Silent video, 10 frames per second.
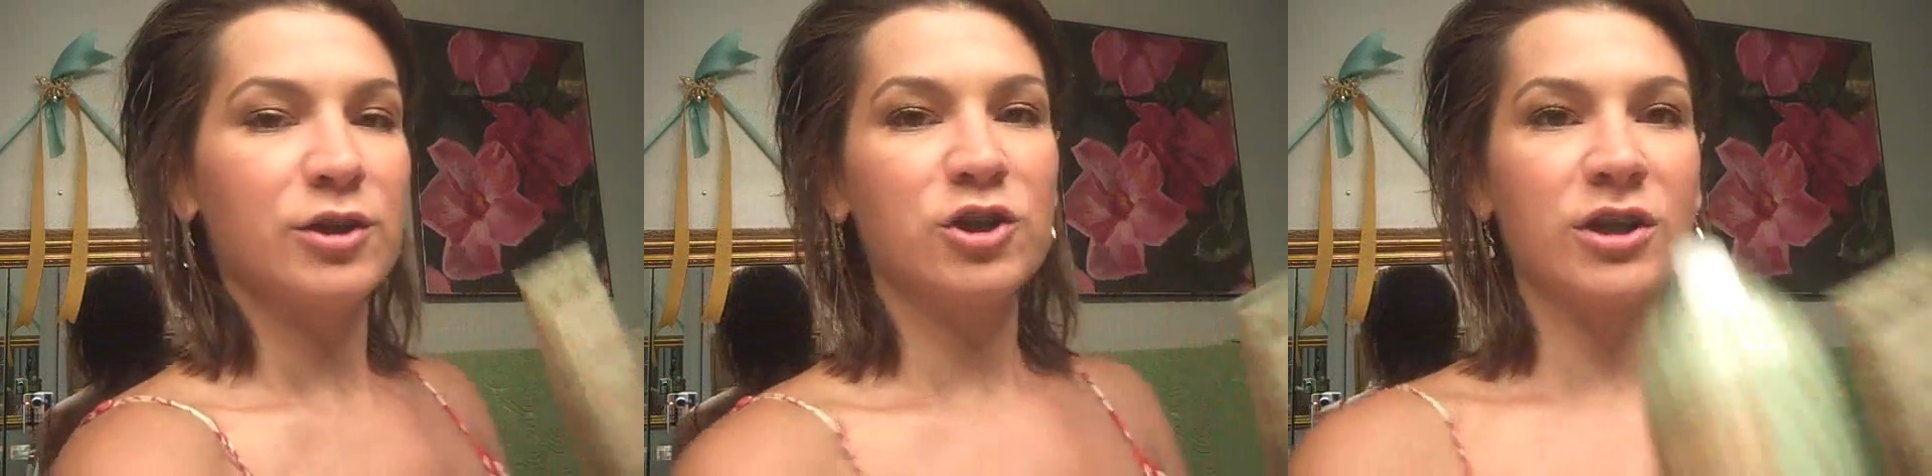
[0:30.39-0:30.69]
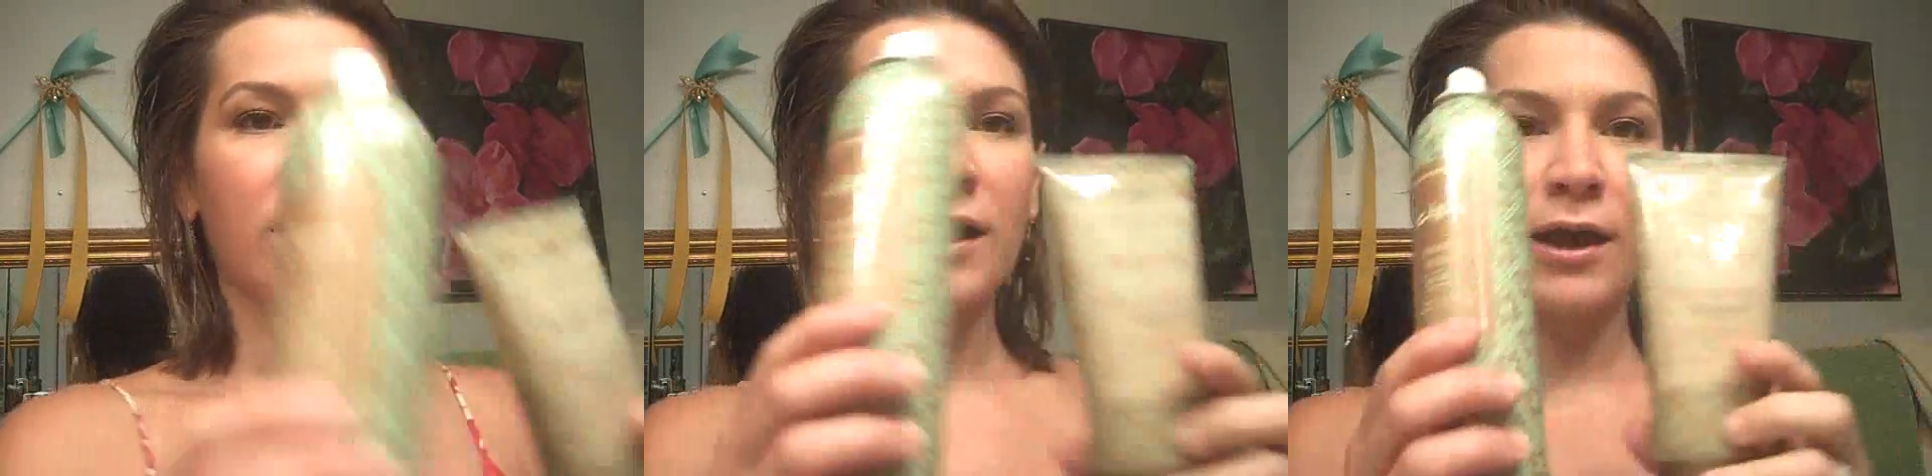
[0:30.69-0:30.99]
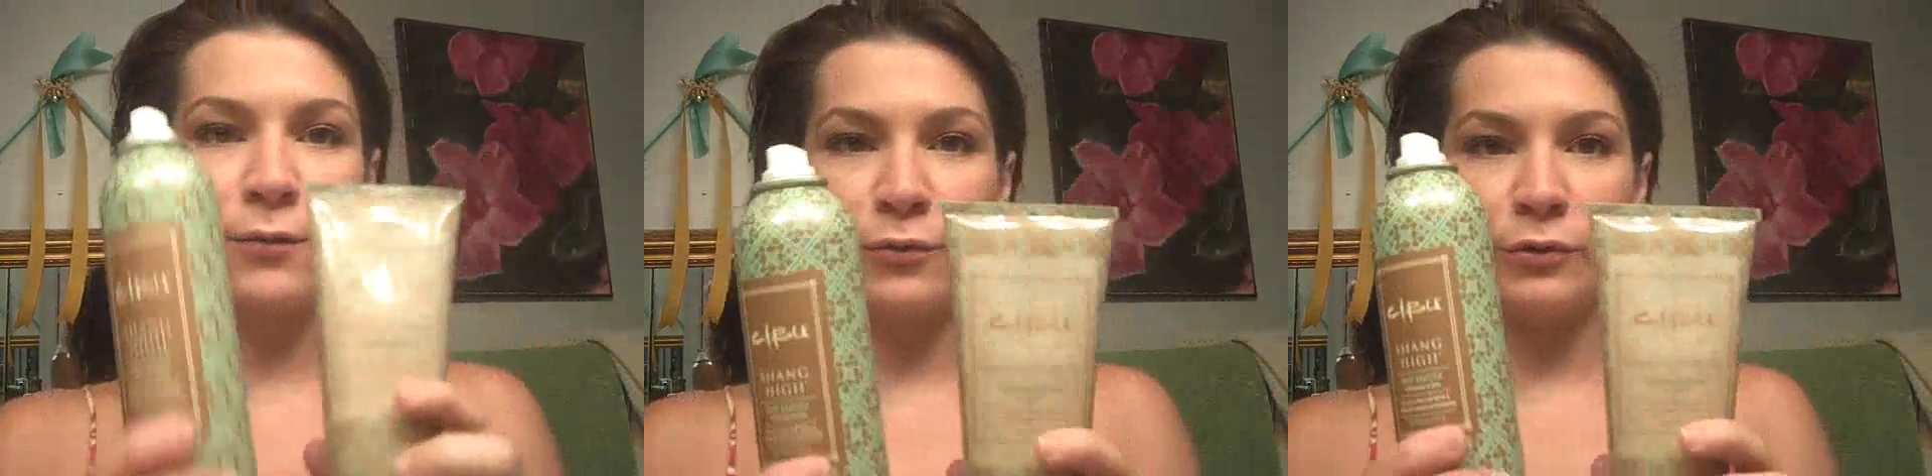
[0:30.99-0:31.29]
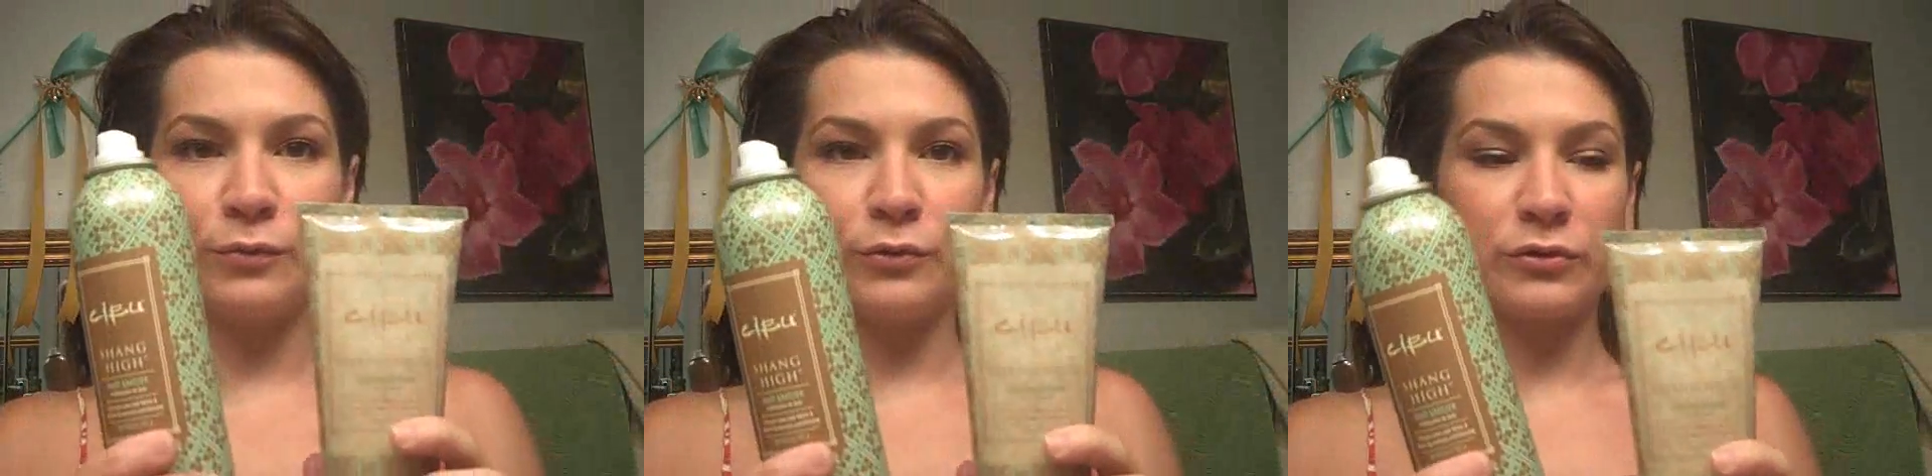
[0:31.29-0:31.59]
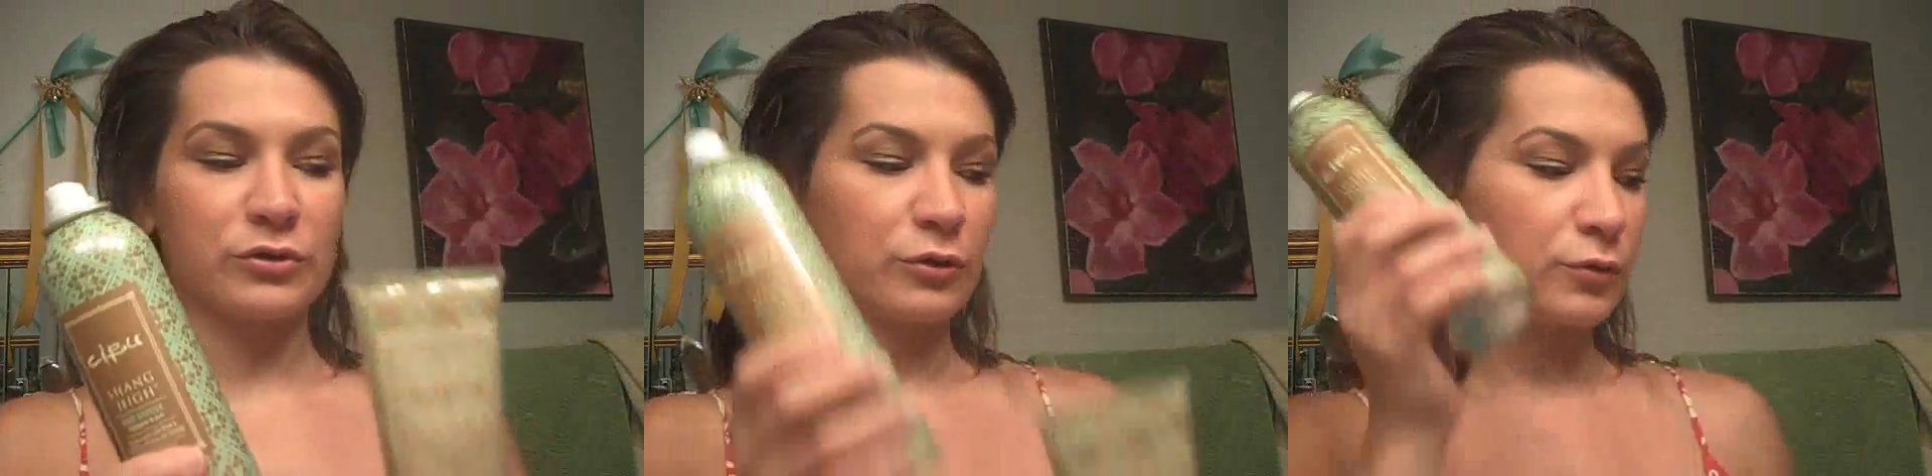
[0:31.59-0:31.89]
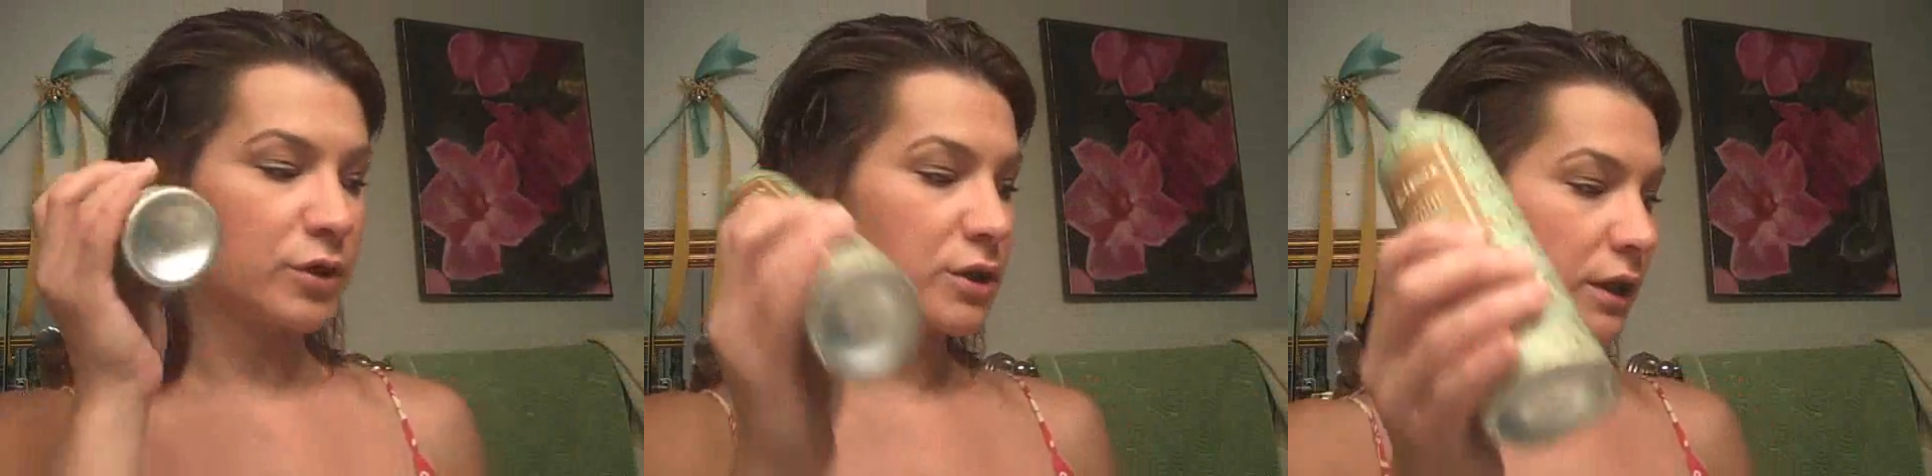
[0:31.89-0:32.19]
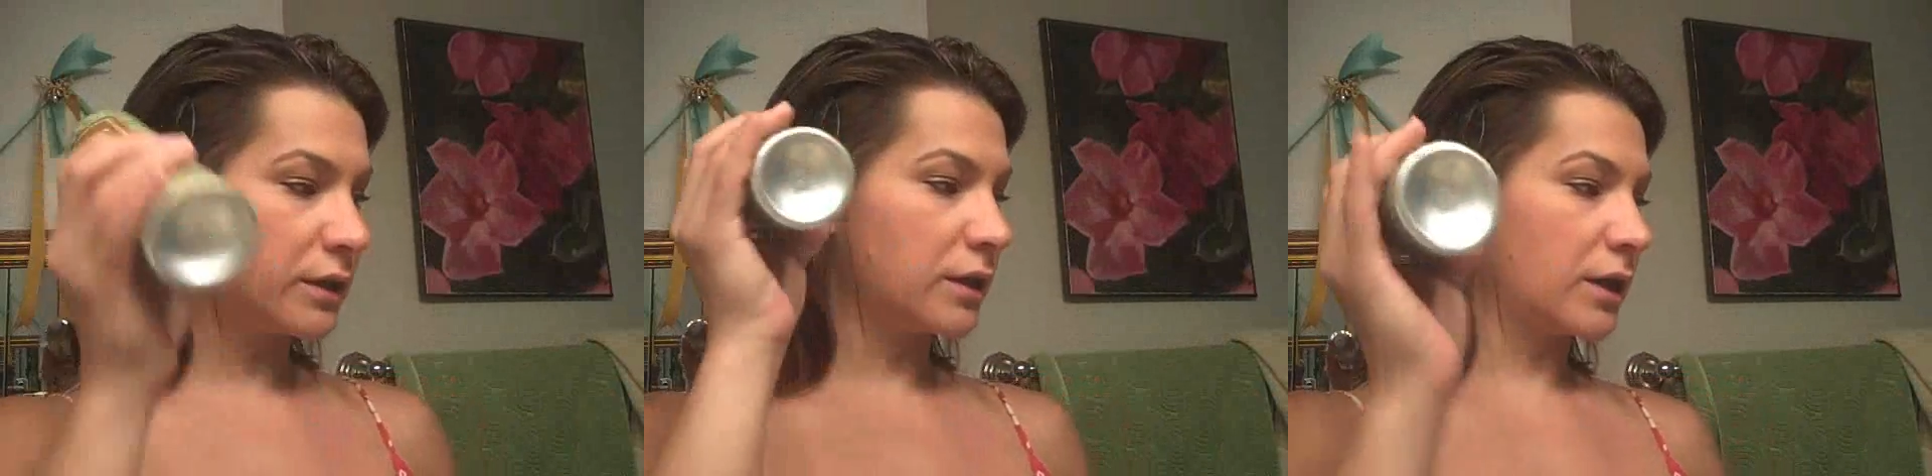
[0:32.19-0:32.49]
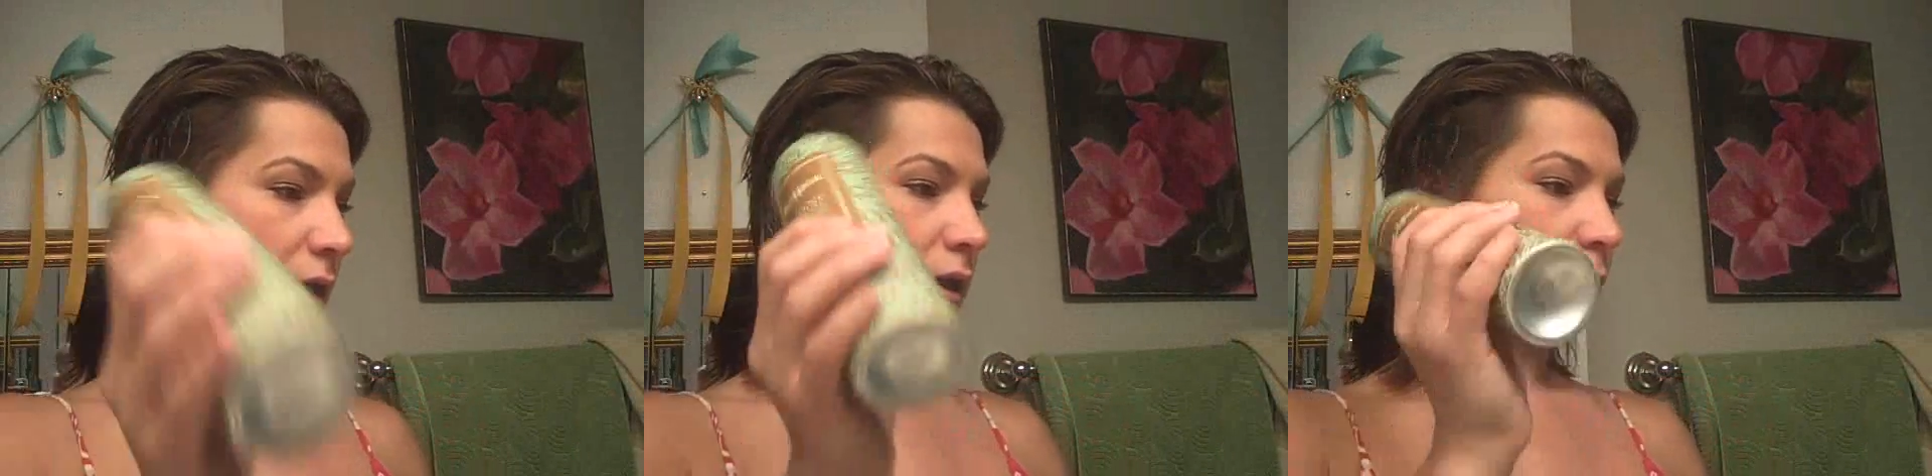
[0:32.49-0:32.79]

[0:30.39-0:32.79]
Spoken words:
Shanghai Root Booster, which I need to get